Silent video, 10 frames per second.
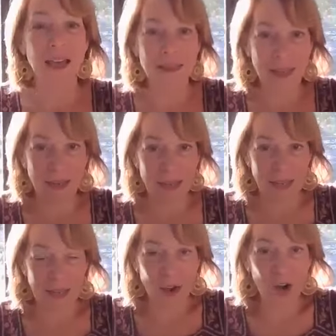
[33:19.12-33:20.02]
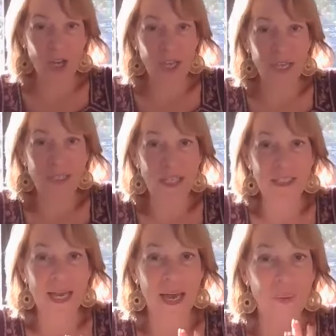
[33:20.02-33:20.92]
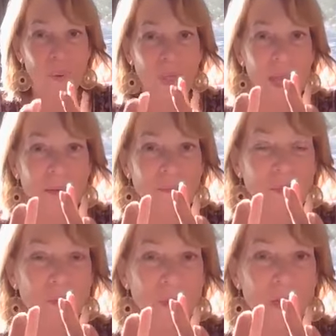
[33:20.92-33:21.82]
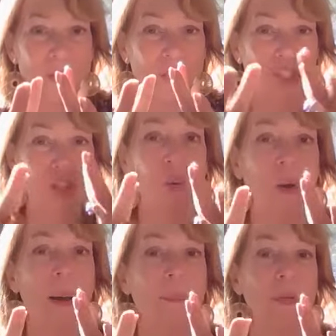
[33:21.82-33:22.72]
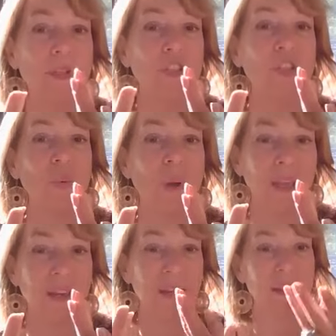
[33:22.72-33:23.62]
And then in our case, it's how we have shown up to it,